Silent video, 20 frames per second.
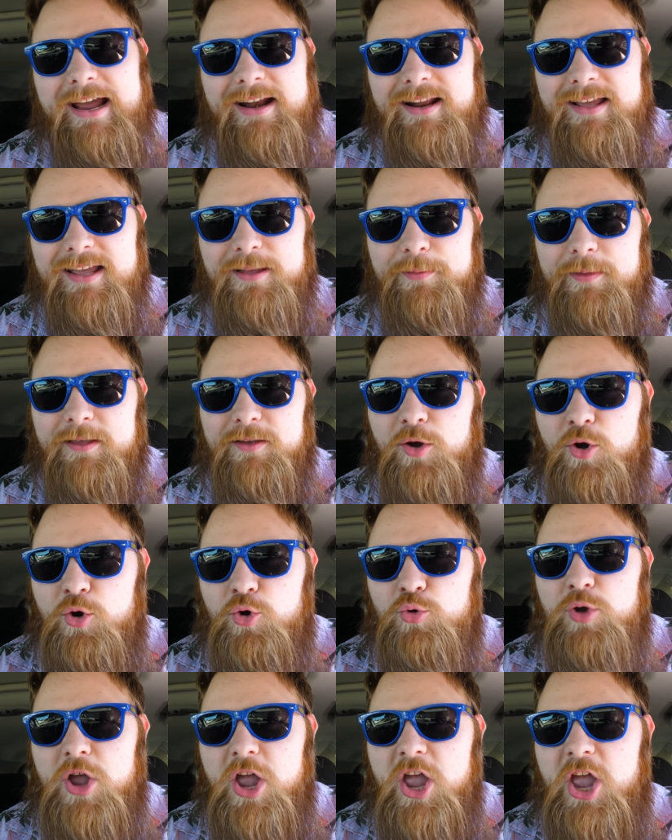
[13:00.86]
at again like,
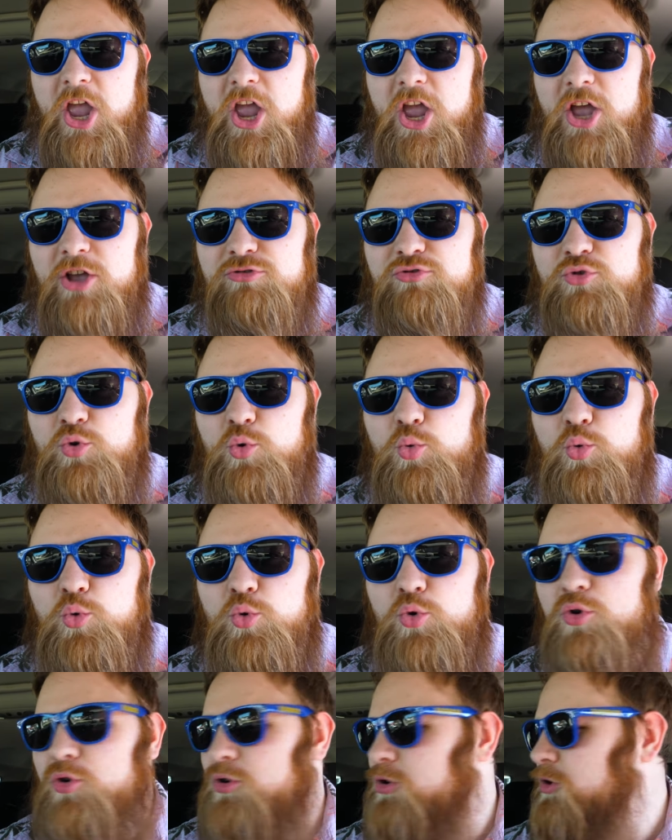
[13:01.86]
oh yeah, it was
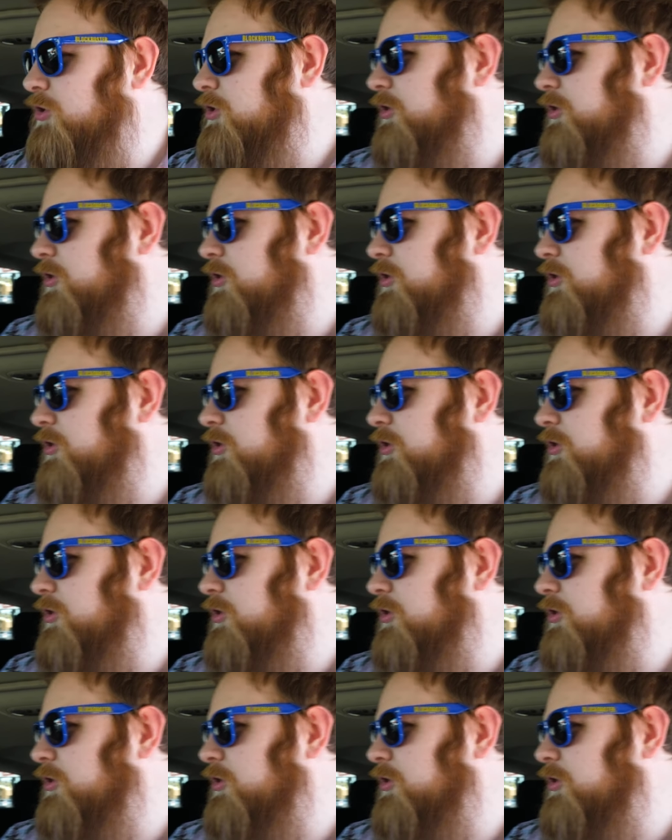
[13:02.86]
cool.